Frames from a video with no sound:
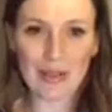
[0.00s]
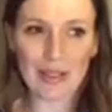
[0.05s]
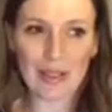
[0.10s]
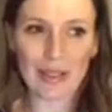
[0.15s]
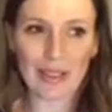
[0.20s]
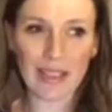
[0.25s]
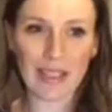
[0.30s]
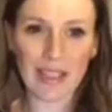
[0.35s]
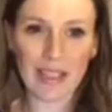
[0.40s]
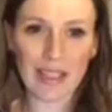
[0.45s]
Like,
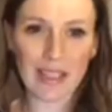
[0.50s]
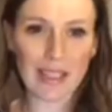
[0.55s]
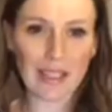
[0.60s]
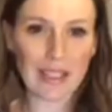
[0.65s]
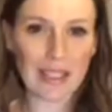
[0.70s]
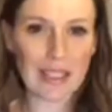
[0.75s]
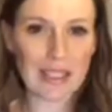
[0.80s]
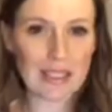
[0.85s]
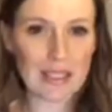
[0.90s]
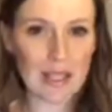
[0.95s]

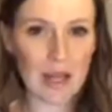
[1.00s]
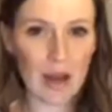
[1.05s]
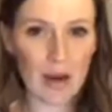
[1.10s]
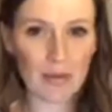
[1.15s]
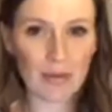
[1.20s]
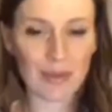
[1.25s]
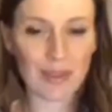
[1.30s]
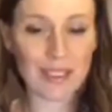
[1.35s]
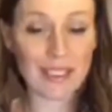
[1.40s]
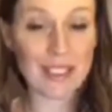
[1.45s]
it's
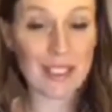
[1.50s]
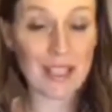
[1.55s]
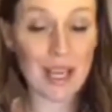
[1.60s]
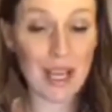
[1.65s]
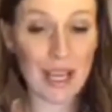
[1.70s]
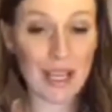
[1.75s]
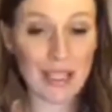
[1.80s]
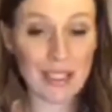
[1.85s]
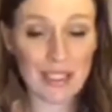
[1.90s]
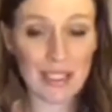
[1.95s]
not really
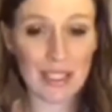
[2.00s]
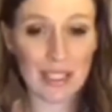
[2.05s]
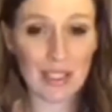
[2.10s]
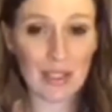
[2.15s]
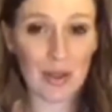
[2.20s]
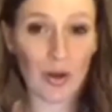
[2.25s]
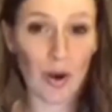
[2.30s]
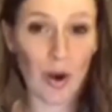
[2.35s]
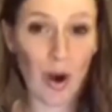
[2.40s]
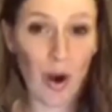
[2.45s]
changing
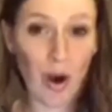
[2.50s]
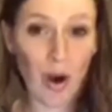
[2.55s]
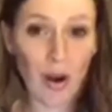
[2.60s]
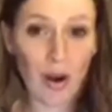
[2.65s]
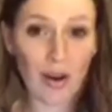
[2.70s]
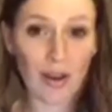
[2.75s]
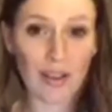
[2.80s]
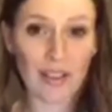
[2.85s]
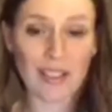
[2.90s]
your heart,